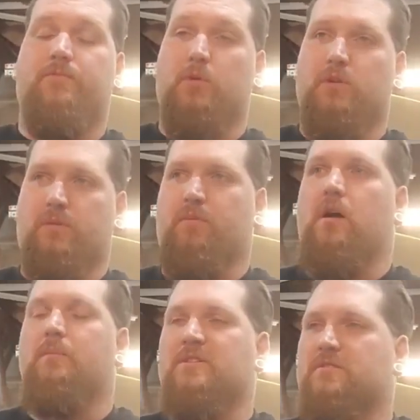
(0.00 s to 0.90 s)
fully
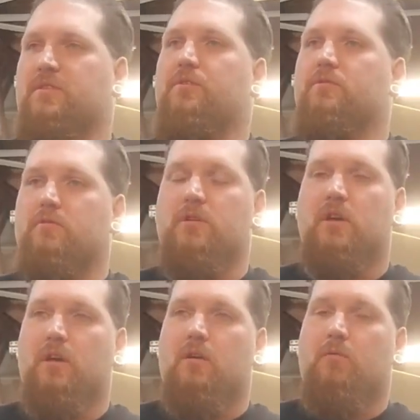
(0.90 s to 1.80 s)
promise to
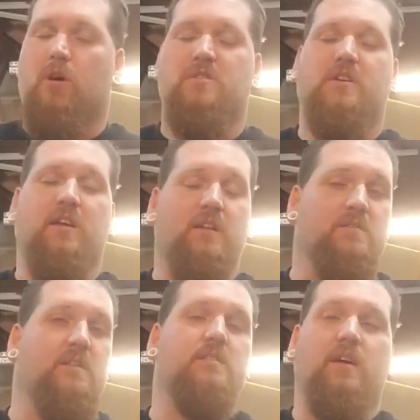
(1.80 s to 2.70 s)
wash it and
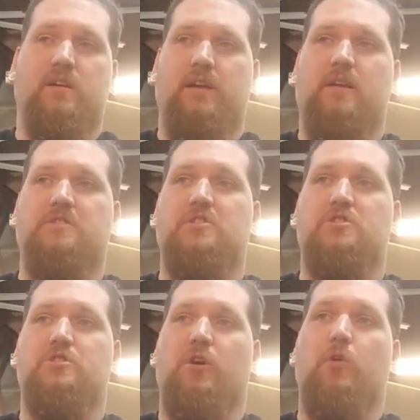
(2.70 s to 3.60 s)
detail it and actually
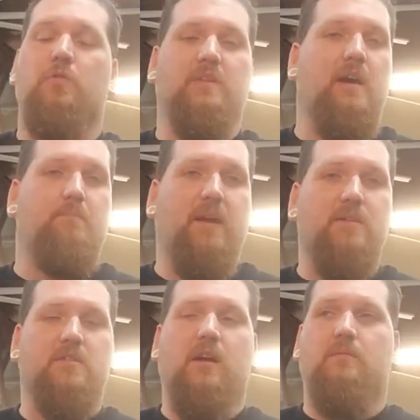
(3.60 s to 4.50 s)
show that
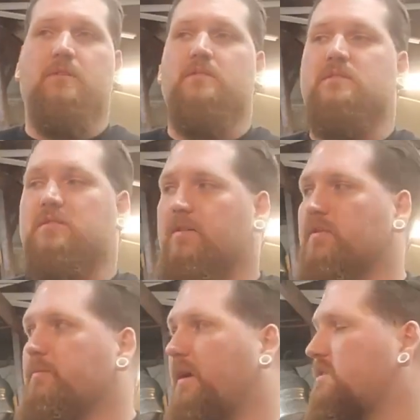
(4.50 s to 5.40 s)
paint job, because it's
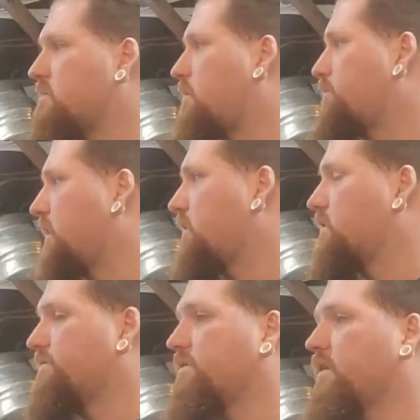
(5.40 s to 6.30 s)
definitely a paint job I'm proud
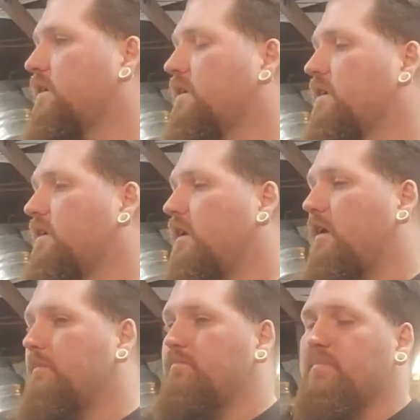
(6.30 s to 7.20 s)
of.
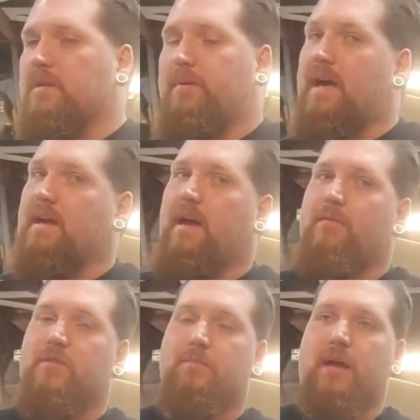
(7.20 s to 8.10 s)
The back
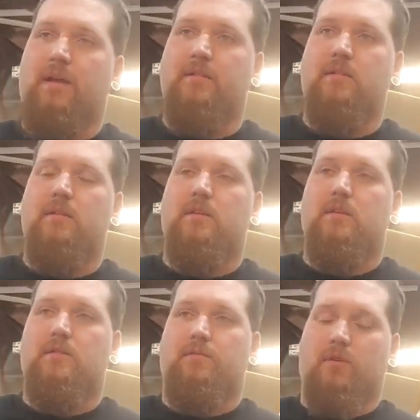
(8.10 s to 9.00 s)
half of the paint
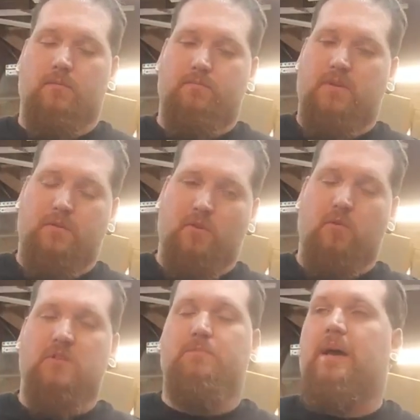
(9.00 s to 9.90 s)
for the
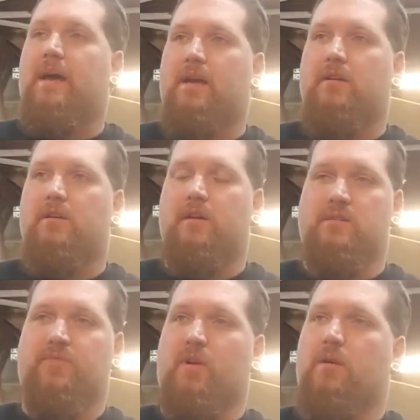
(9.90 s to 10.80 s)
doors back
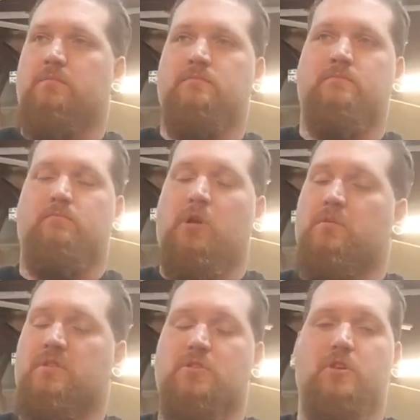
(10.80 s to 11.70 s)
is from when it
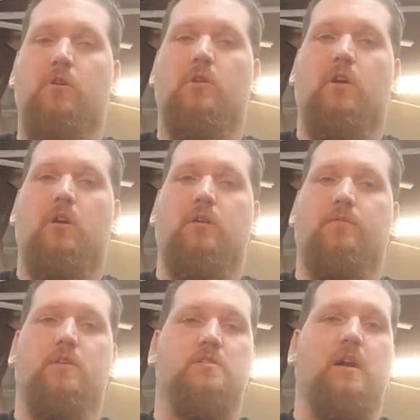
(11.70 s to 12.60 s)
was a show car
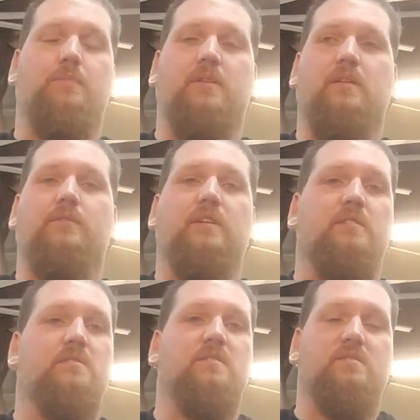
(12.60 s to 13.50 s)
for a shop that doesn't even
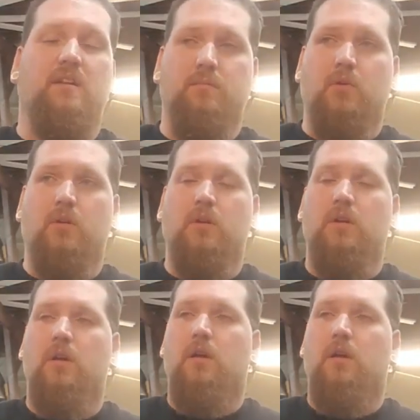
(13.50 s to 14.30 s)
exist anymore,